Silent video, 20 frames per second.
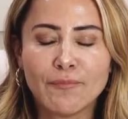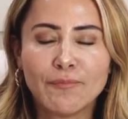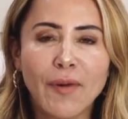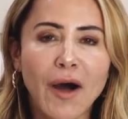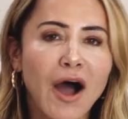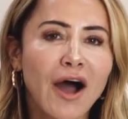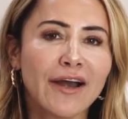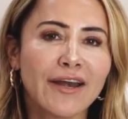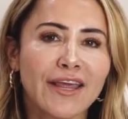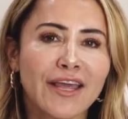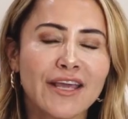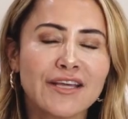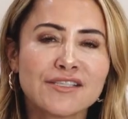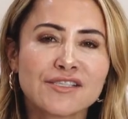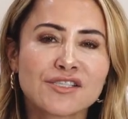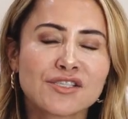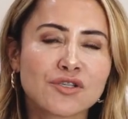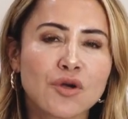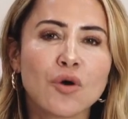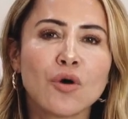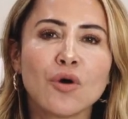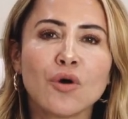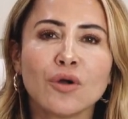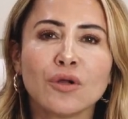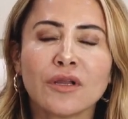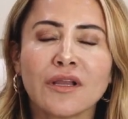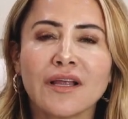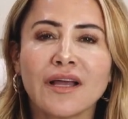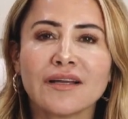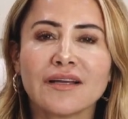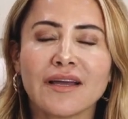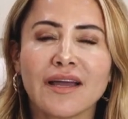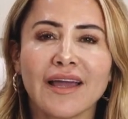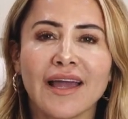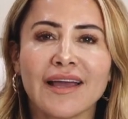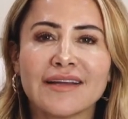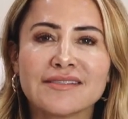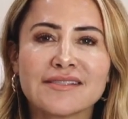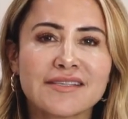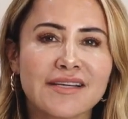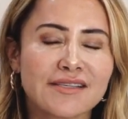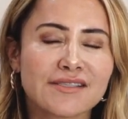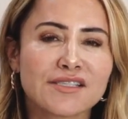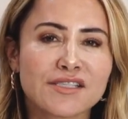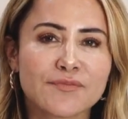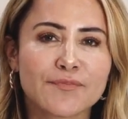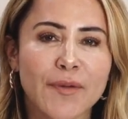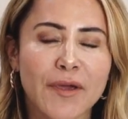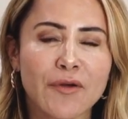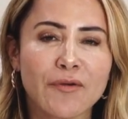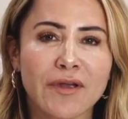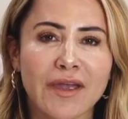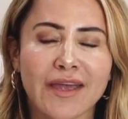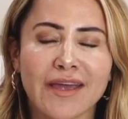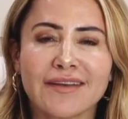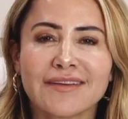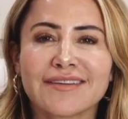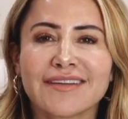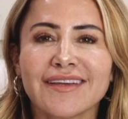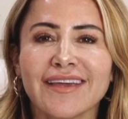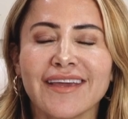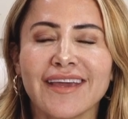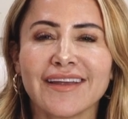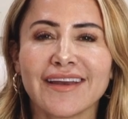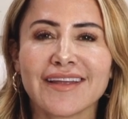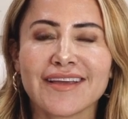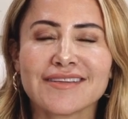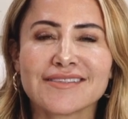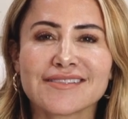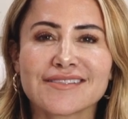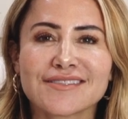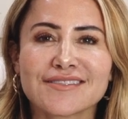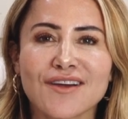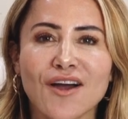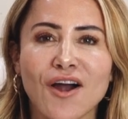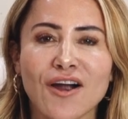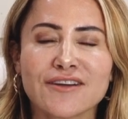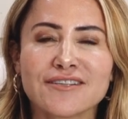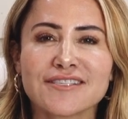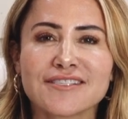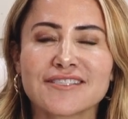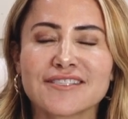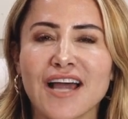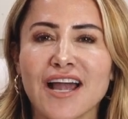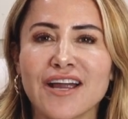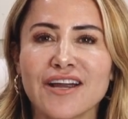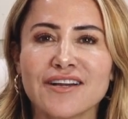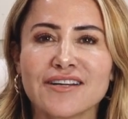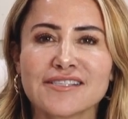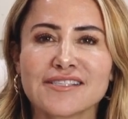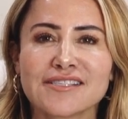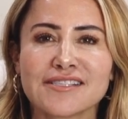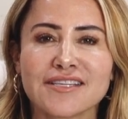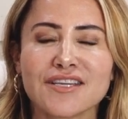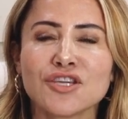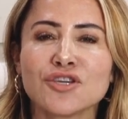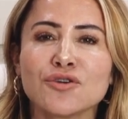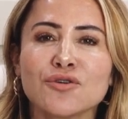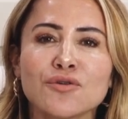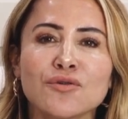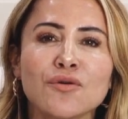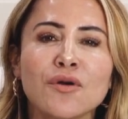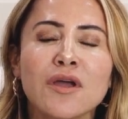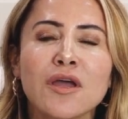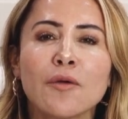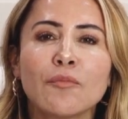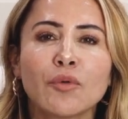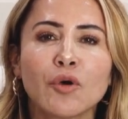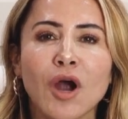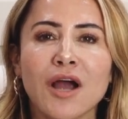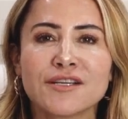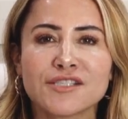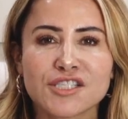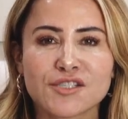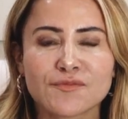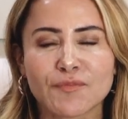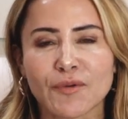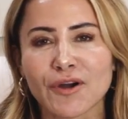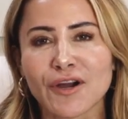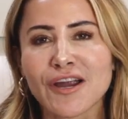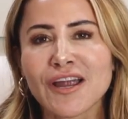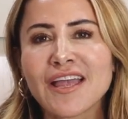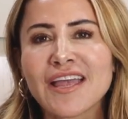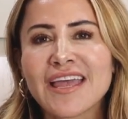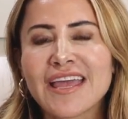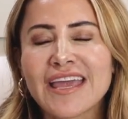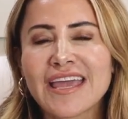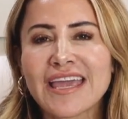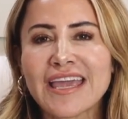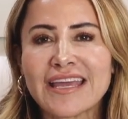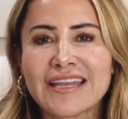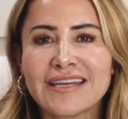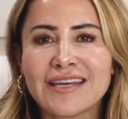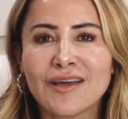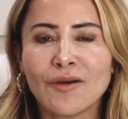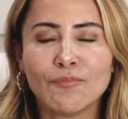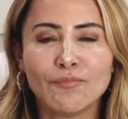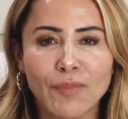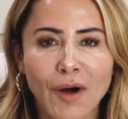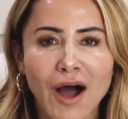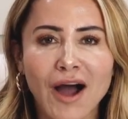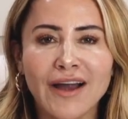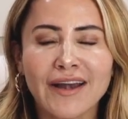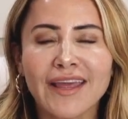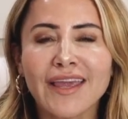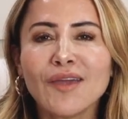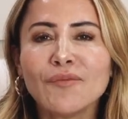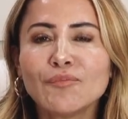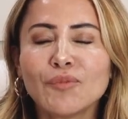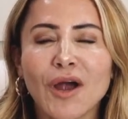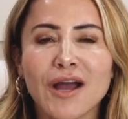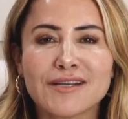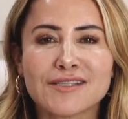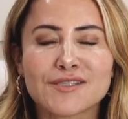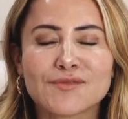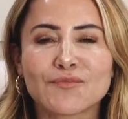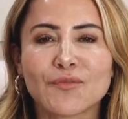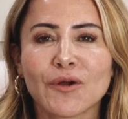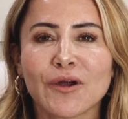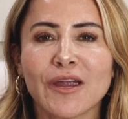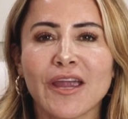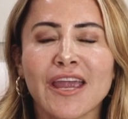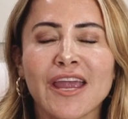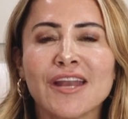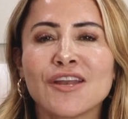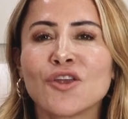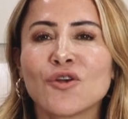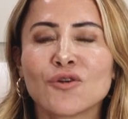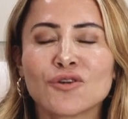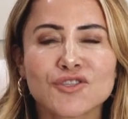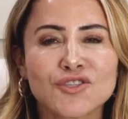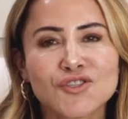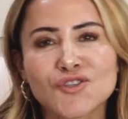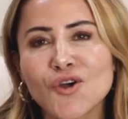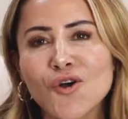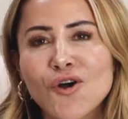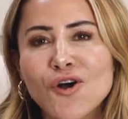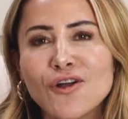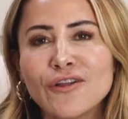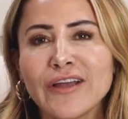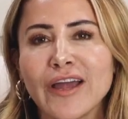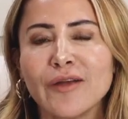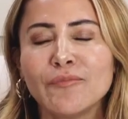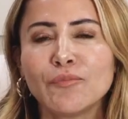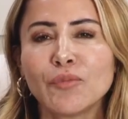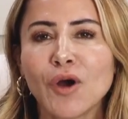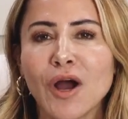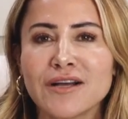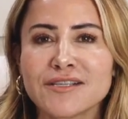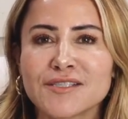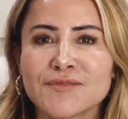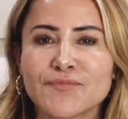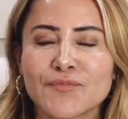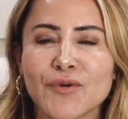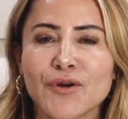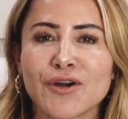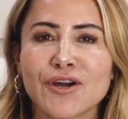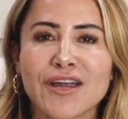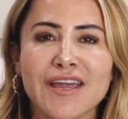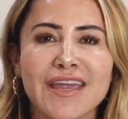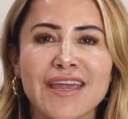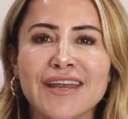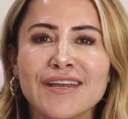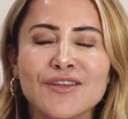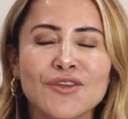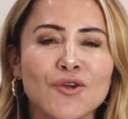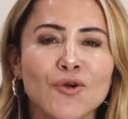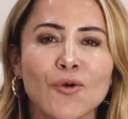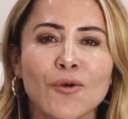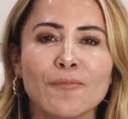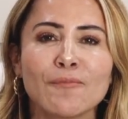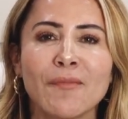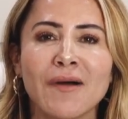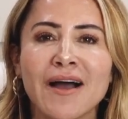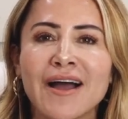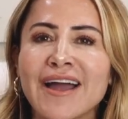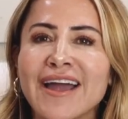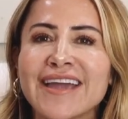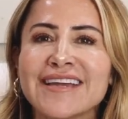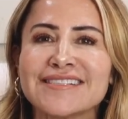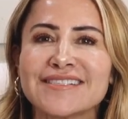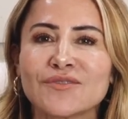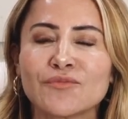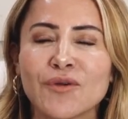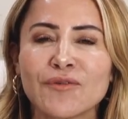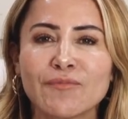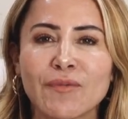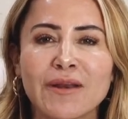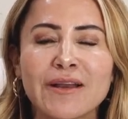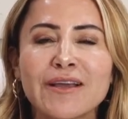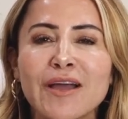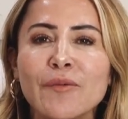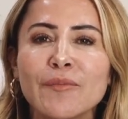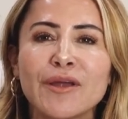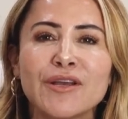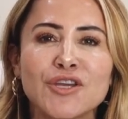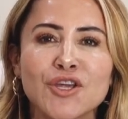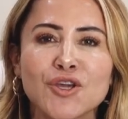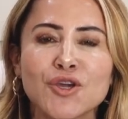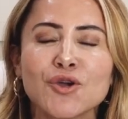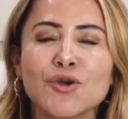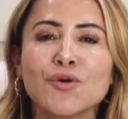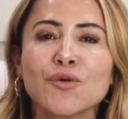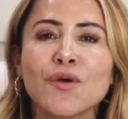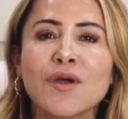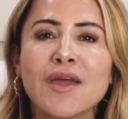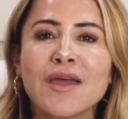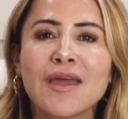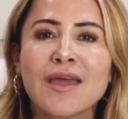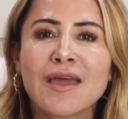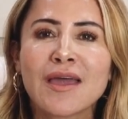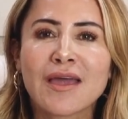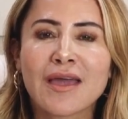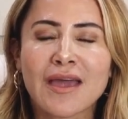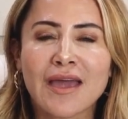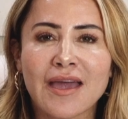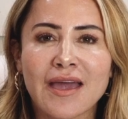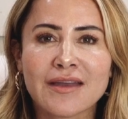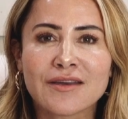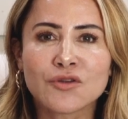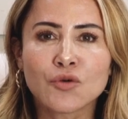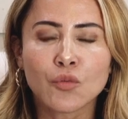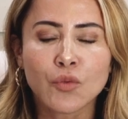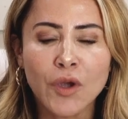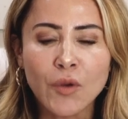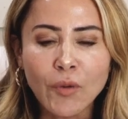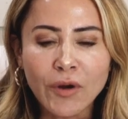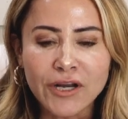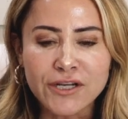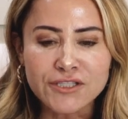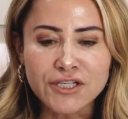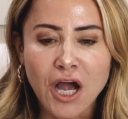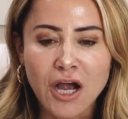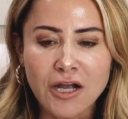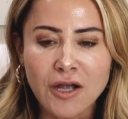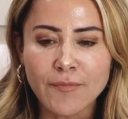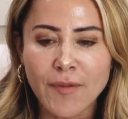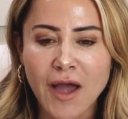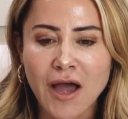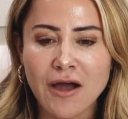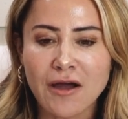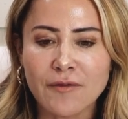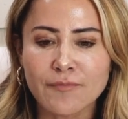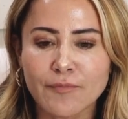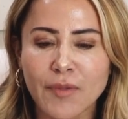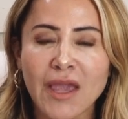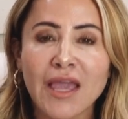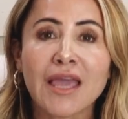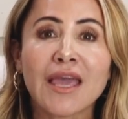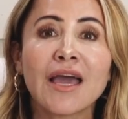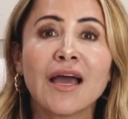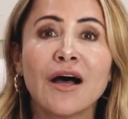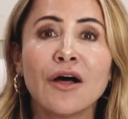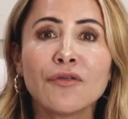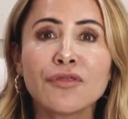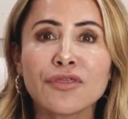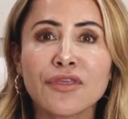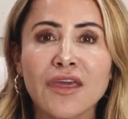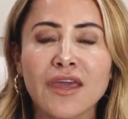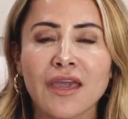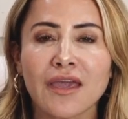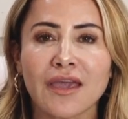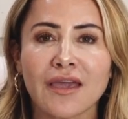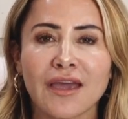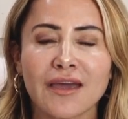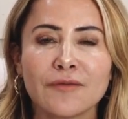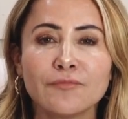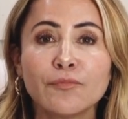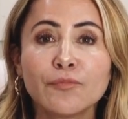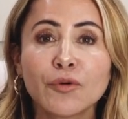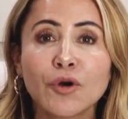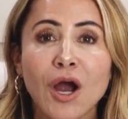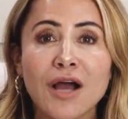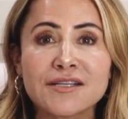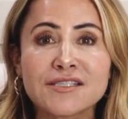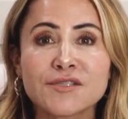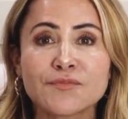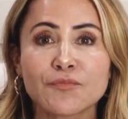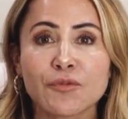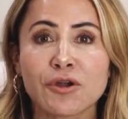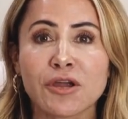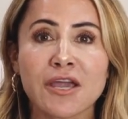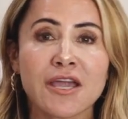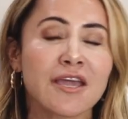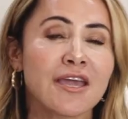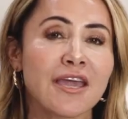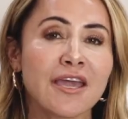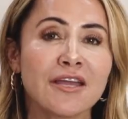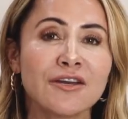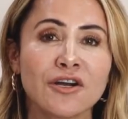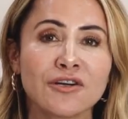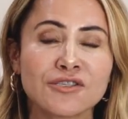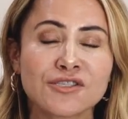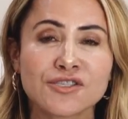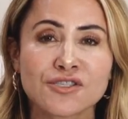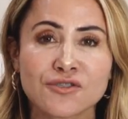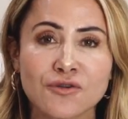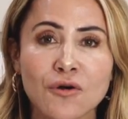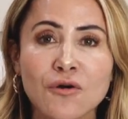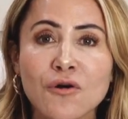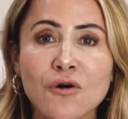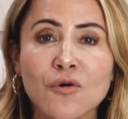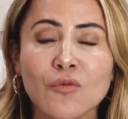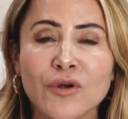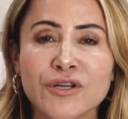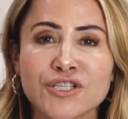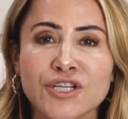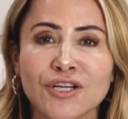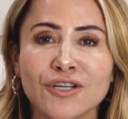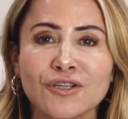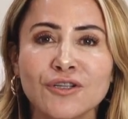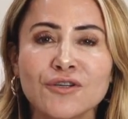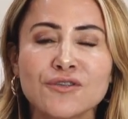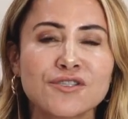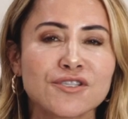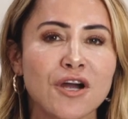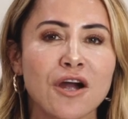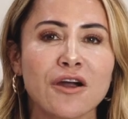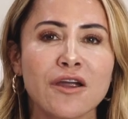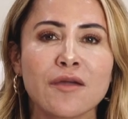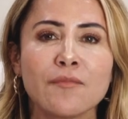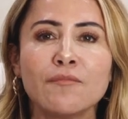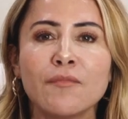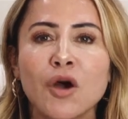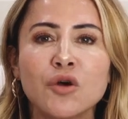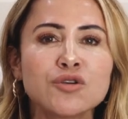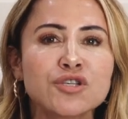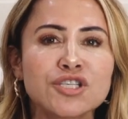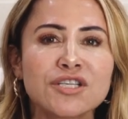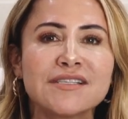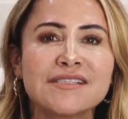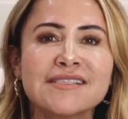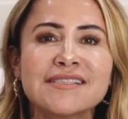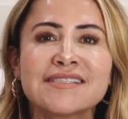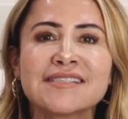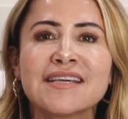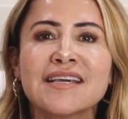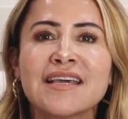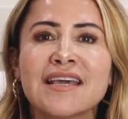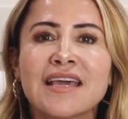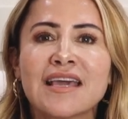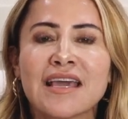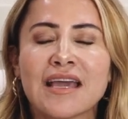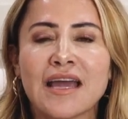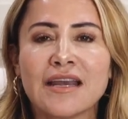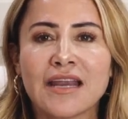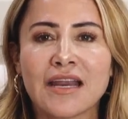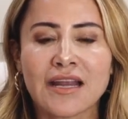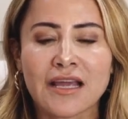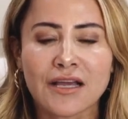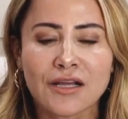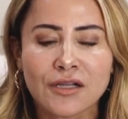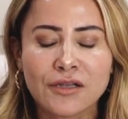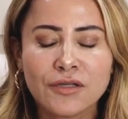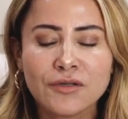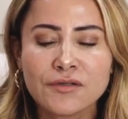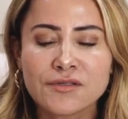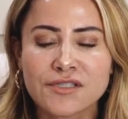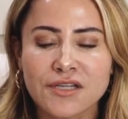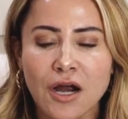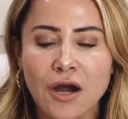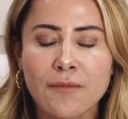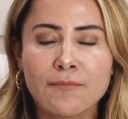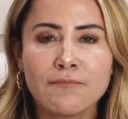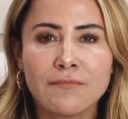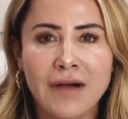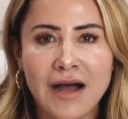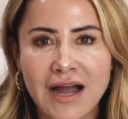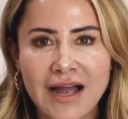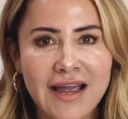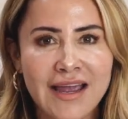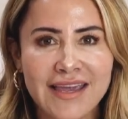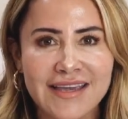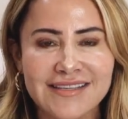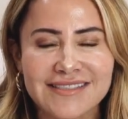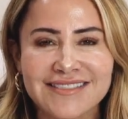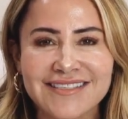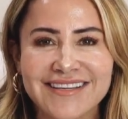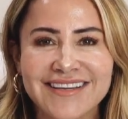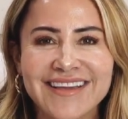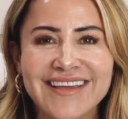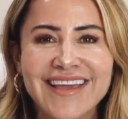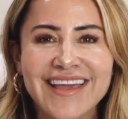body, soul, and spirit. It is our desire to see you prosper in body, prosper in your soul, and prosper in your mind. We've been coming to you and we want to talk about being healthy and prospering in our soul, which includes our emotions and it includes our mind.